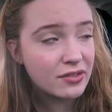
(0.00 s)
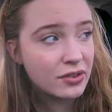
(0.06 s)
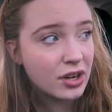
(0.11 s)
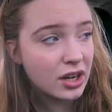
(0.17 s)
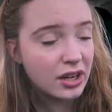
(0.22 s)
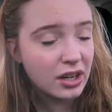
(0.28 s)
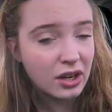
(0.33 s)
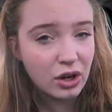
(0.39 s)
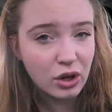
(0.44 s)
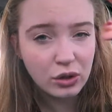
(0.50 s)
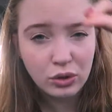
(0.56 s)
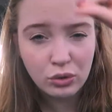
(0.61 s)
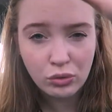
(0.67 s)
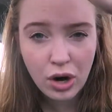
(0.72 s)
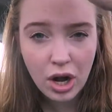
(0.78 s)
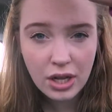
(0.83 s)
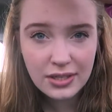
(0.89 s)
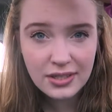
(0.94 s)
of cutting
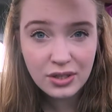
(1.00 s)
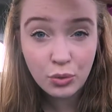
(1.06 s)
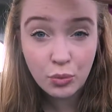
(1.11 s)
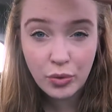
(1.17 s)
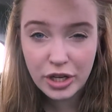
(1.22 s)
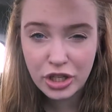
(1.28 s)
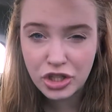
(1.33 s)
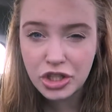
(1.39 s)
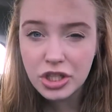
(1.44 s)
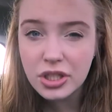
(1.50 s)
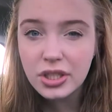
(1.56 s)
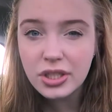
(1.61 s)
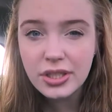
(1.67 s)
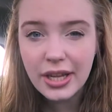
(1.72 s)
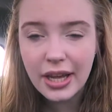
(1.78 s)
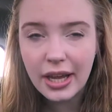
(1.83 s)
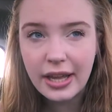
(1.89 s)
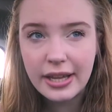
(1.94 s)
across the
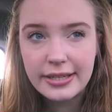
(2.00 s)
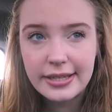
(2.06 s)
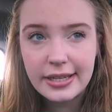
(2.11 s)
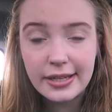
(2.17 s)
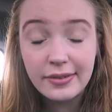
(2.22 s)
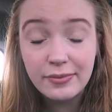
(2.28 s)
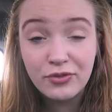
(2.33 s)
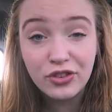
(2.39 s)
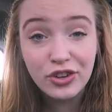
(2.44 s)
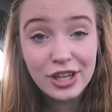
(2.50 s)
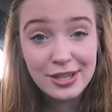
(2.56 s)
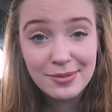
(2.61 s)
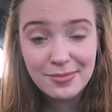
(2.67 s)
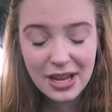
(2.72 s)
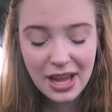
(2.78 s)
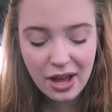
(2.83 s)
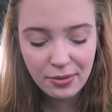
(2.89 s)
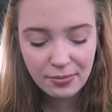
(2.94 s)
windshield, and it freaked
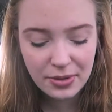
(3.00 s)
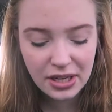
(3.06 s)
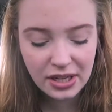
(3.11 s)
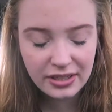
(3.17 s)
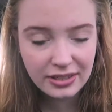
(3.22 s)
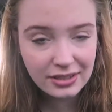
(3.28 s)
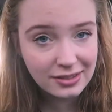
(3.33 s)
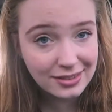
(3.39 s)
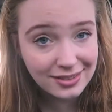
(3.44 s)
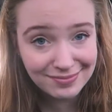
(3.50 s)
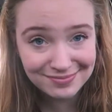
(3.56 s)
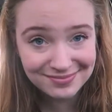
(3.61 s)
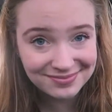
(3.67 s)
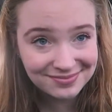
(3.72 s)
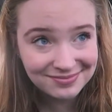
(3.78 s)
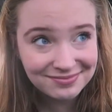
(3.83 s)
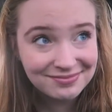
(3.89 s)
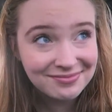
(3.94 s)
me out because
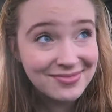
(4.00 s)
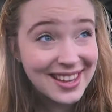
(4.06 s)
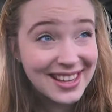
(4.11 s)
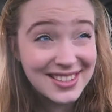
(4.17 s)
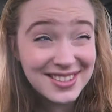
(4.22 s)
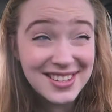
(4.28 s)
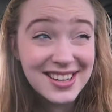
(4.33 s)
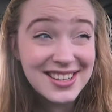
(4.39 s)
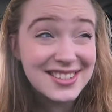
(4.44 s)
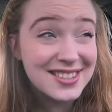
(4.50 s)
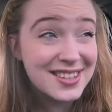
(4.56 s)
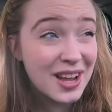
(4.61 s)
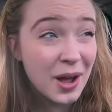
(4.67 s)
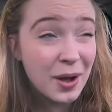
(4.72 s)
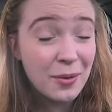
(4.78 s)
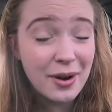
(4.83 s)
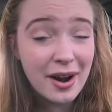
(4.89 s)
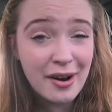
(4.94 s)
you guys
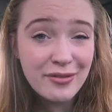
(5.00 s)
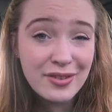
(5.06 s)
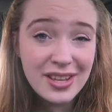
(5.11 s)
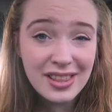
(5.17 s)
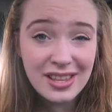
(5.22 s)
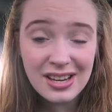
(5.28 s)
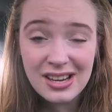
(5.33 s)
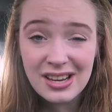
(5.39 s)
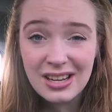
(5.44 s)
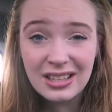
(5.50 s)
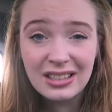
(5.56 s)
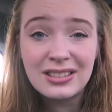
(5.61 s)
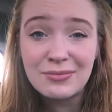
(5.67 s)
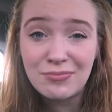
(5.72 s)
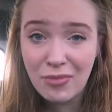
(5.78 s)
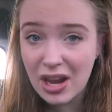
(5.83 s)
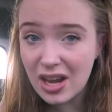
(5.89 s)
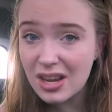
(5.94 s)
know everything
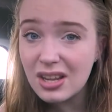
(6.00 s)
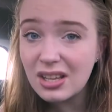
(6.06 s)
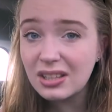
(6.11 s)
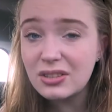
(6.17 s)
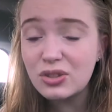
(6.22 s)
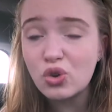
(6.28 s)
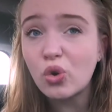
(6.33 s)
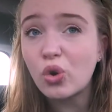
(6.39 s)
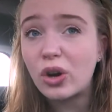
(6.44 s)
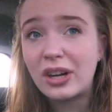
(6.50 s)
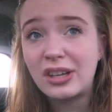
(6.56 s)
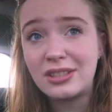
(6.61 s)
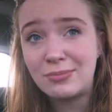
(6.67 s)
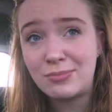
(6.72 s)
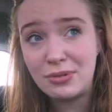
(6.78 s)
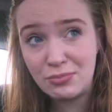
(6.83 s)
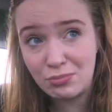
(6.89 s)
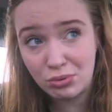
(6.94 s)
needs maintenance, or
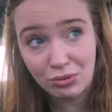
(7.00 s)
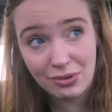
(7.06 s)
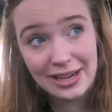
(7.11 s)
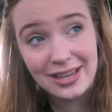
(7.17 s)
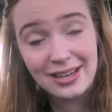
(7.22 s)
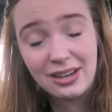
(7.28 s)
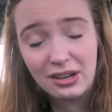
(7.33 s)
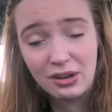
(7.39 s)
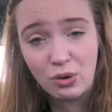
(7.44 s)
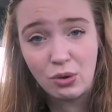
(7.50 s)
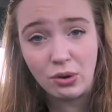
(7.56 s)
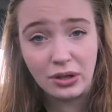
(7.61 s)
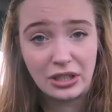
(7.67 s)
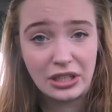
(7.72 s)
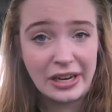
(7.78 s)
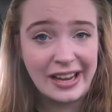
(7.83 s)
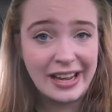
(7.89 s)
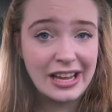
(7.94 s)
has been breaking,
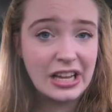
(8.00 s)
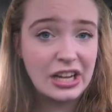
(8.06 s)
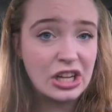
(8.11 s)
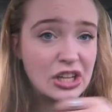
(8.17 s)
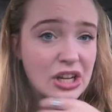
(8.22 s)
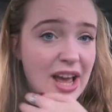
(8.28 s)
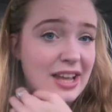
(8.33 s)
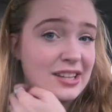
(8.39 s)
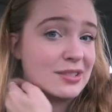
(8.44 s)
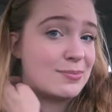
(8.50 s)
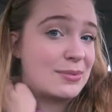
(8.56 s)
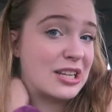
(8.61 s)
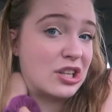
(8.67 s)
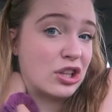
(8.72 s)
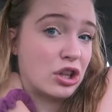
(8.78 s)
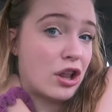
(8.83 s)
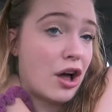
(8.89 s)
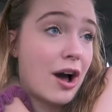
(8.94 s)
or has
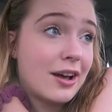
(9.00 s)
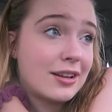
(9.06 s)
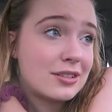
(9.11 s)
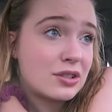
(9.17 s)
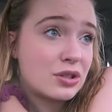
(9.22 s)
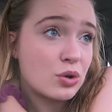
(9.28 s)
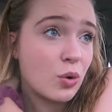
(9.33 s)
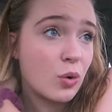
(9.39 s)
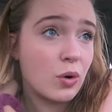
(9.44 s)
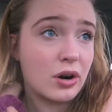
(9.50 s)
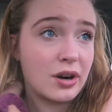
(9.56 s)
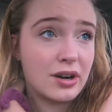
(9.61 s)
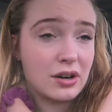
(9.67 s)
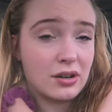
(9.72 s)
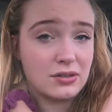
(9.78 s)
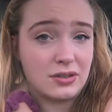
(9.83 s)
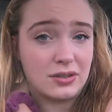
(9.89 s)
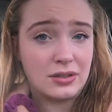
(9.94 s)
been lost,
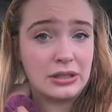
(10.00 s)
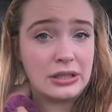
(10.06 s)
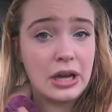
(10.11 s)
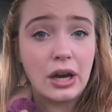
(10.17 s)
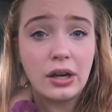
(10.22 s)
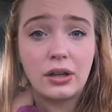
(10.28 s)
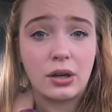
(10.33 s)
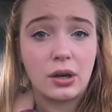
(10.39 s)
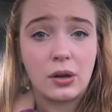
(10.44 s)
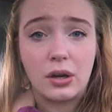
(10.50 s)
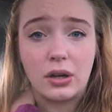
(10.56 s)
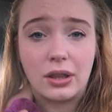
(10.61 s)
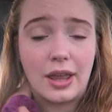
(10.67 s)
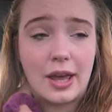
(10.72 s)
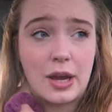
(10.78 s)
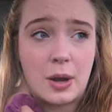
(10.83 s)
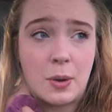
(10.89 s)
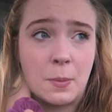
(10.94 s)
or stuck, or
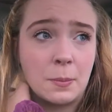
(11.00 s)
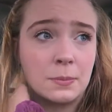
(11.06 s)
like